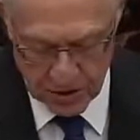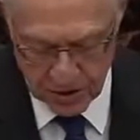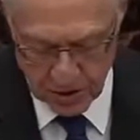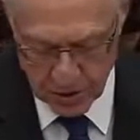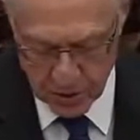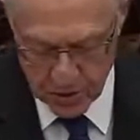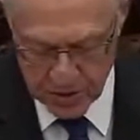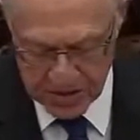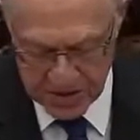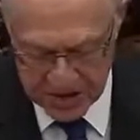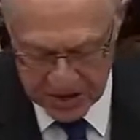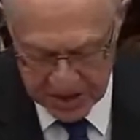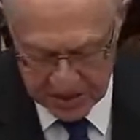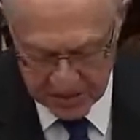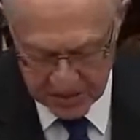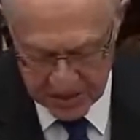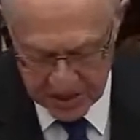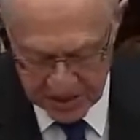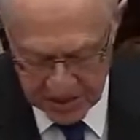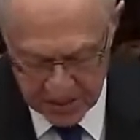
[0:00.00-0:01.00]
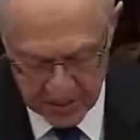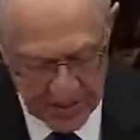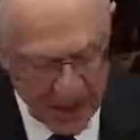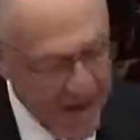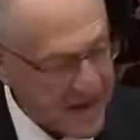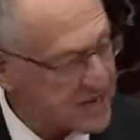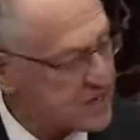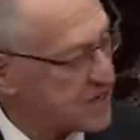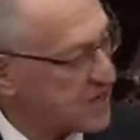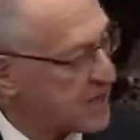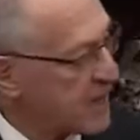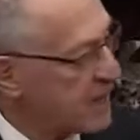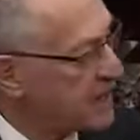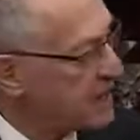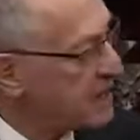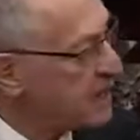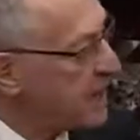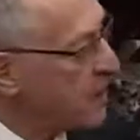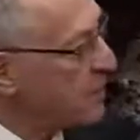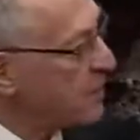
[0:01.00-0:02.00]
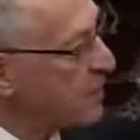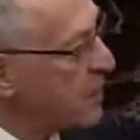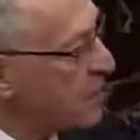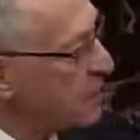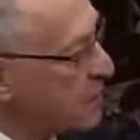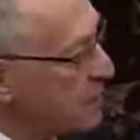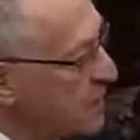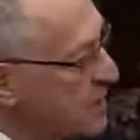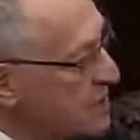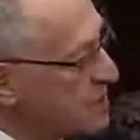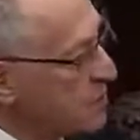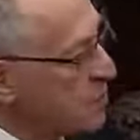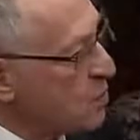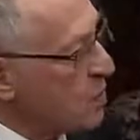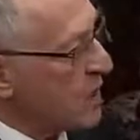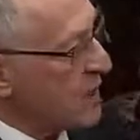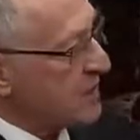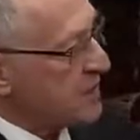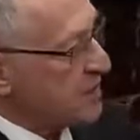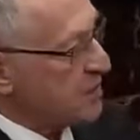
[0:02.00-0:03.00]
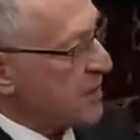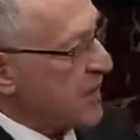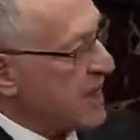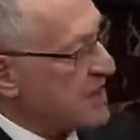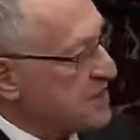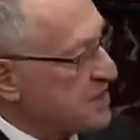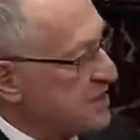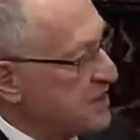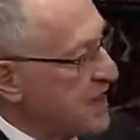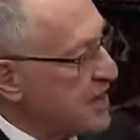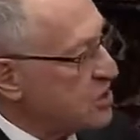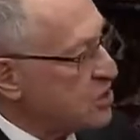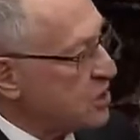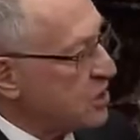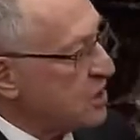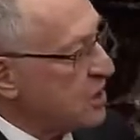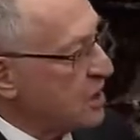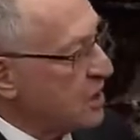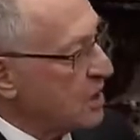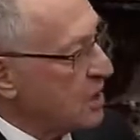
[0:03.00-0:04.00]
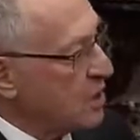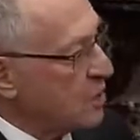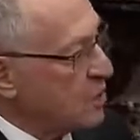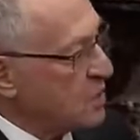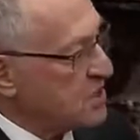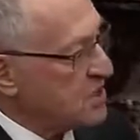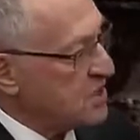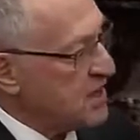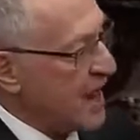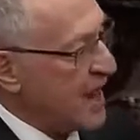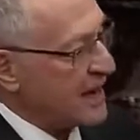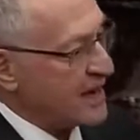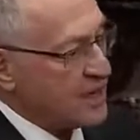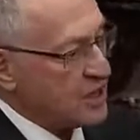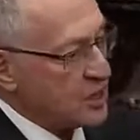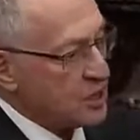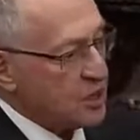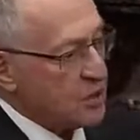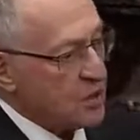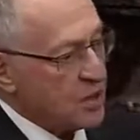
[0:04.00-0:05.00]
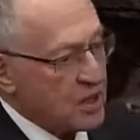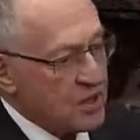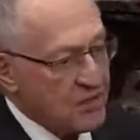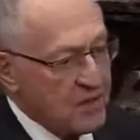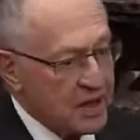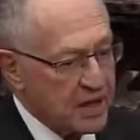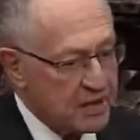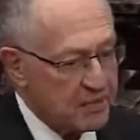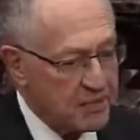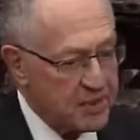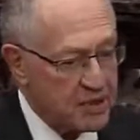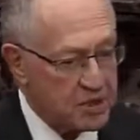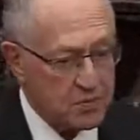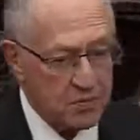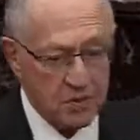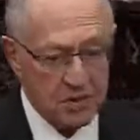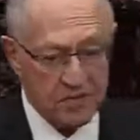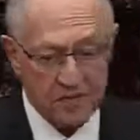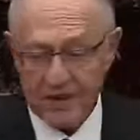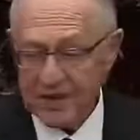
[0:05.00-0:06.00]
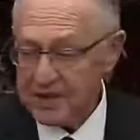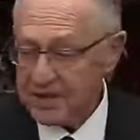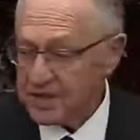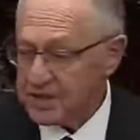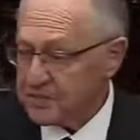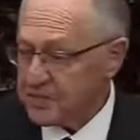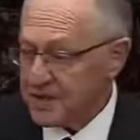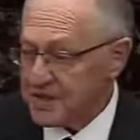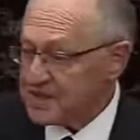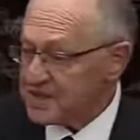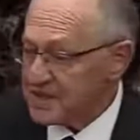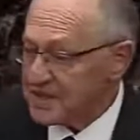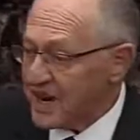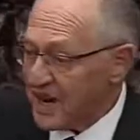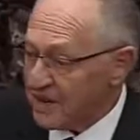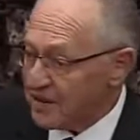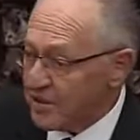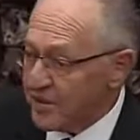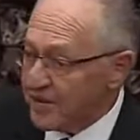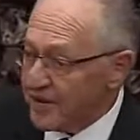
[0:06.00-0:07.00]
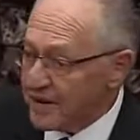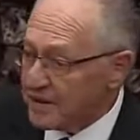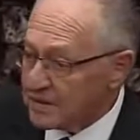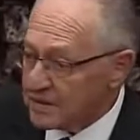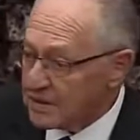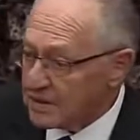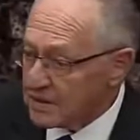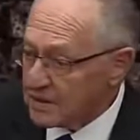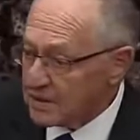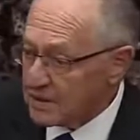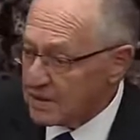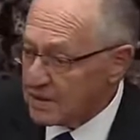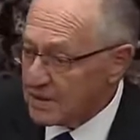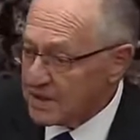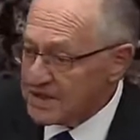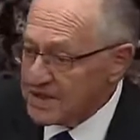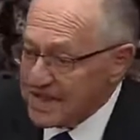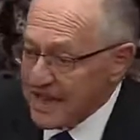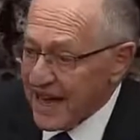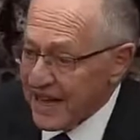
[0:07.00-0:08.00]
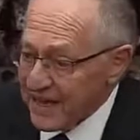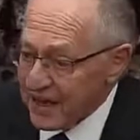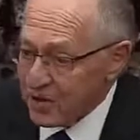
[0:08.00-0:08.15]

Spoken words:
who was deemed incapacitated. Now, another reason why incapacitation was not included among impeachable offenses because it's not criminal. It's not a